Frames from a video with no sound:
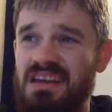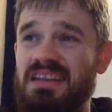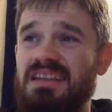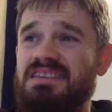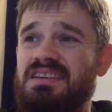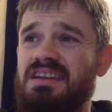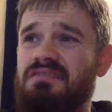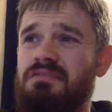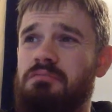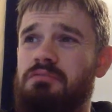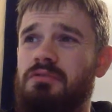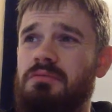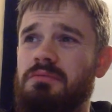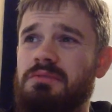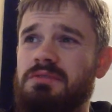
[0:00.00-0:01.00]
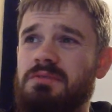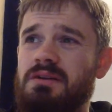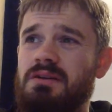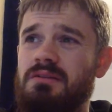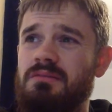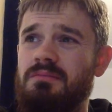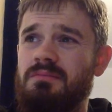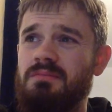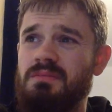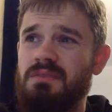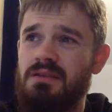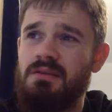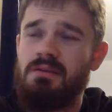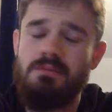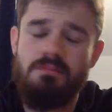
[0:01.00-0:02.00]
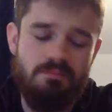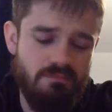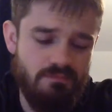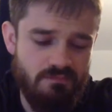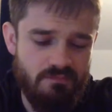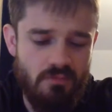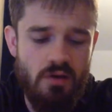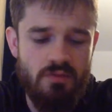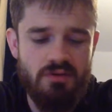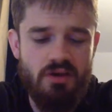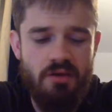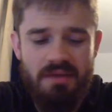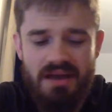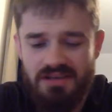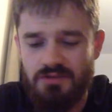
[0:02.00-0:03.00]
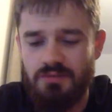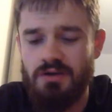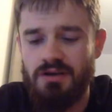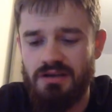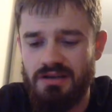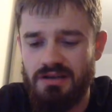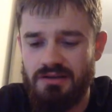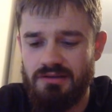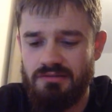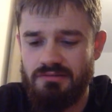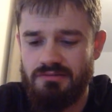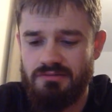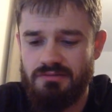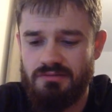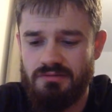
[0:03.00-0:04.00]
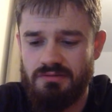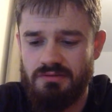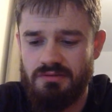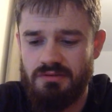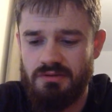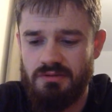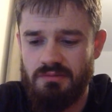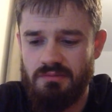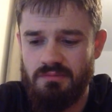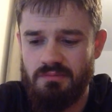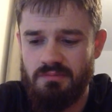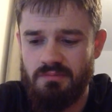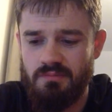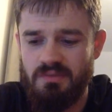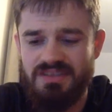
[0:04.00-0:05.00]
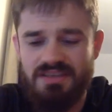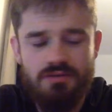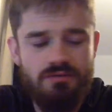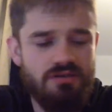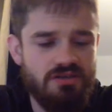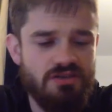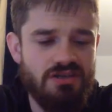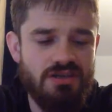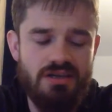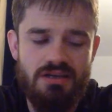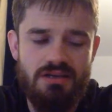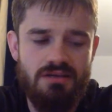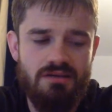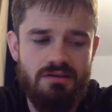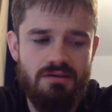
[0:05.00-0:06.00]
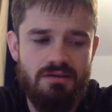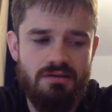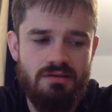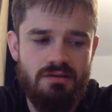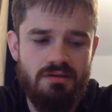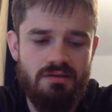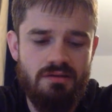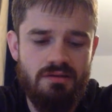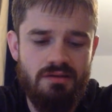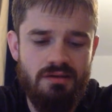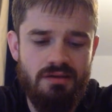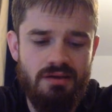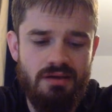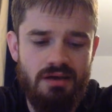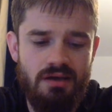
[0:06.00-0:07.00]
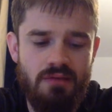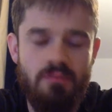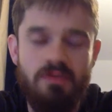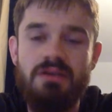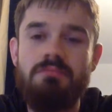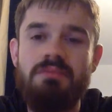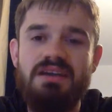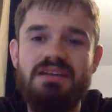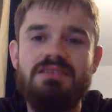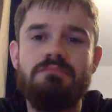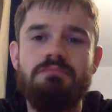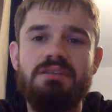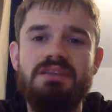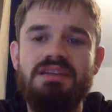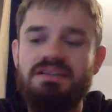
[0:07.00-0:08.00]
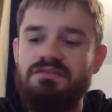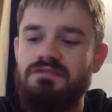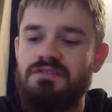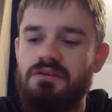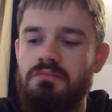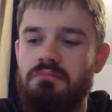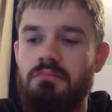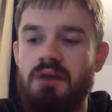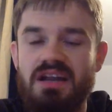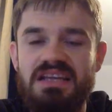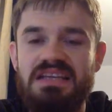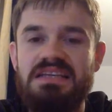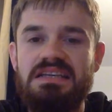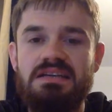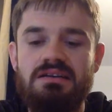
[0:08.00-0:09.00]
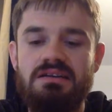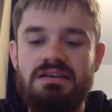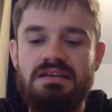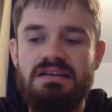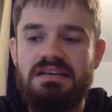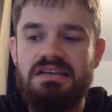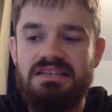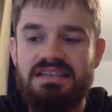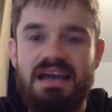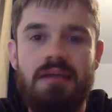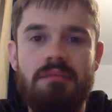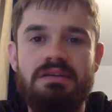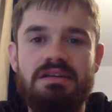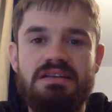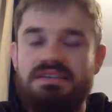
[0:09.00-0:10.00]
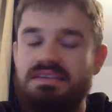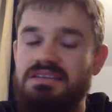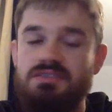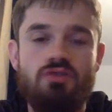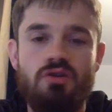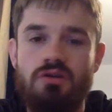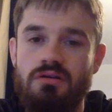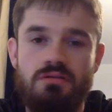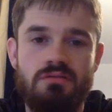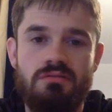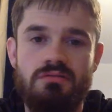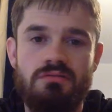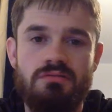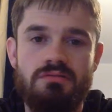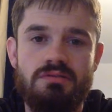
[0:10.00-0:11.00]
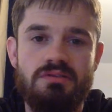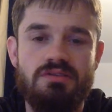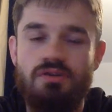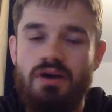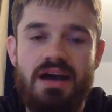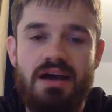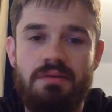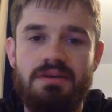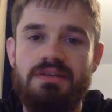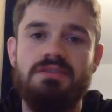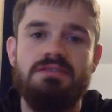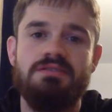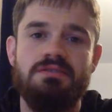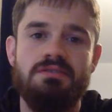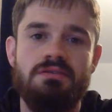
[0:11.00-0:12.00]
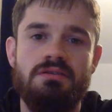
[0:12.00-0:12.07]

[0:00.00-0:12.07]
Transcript: And that's another problem as well. What I was going back to earlier. We see all this shit. And we are made to believe that money is happiness. It's not. It's not happiness.